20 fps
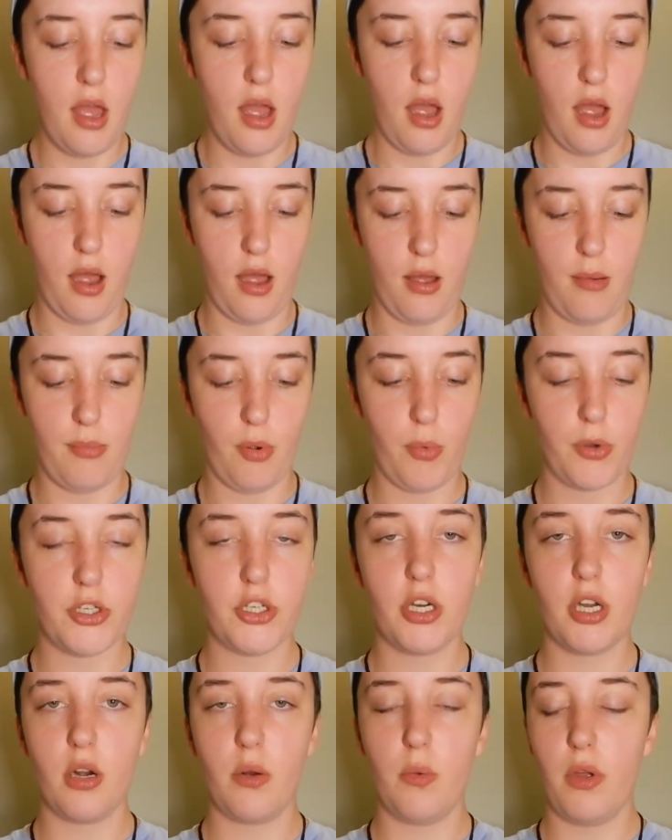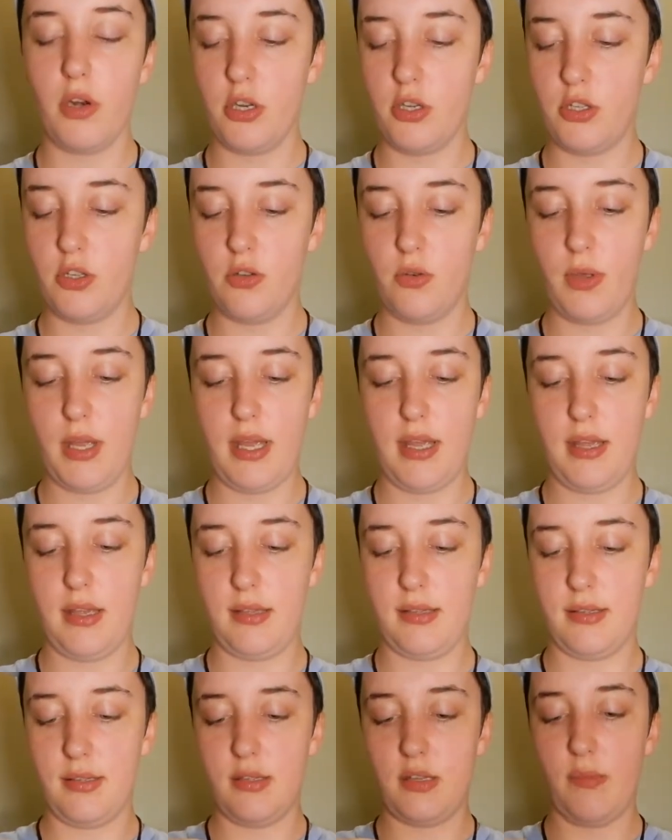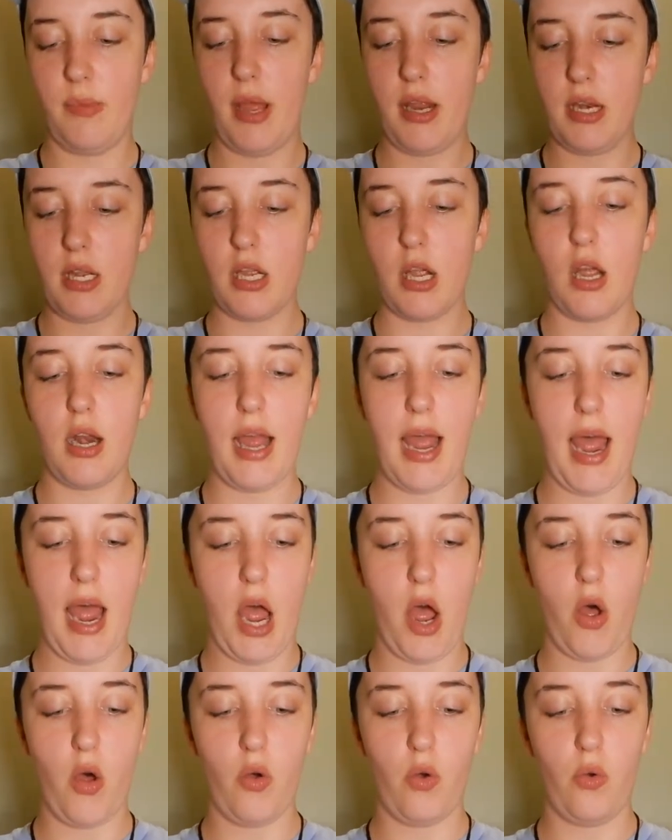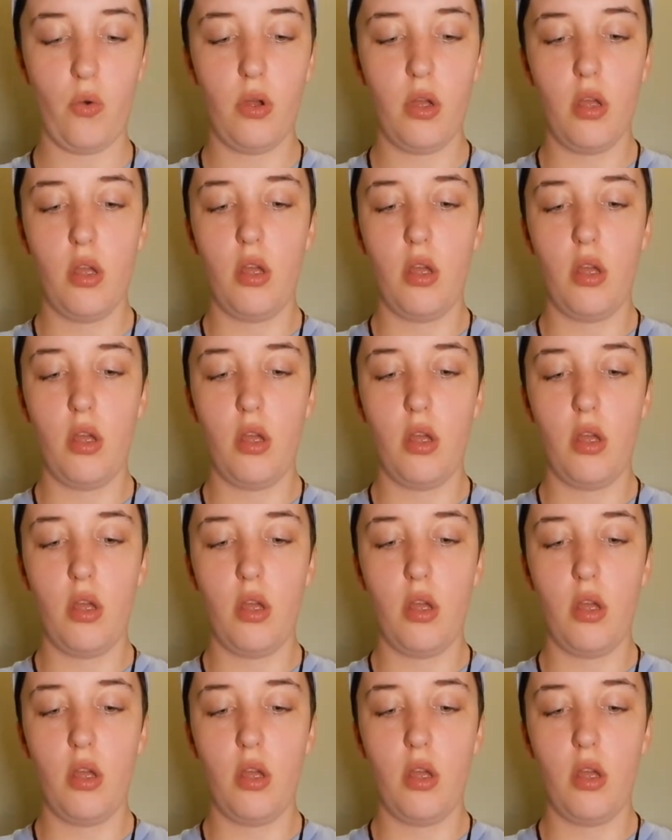But what you're going to want to do is, depending on how